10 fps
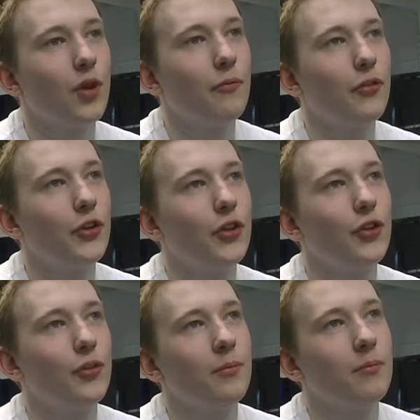I'm
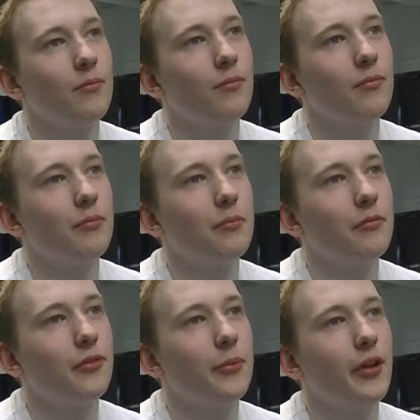thinking,
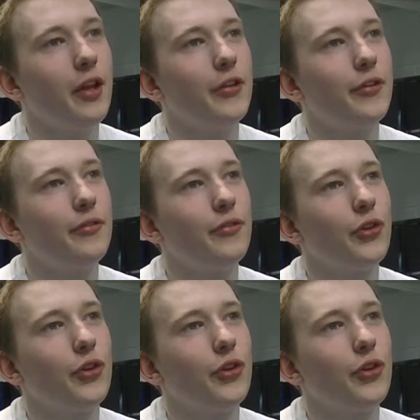from the lack of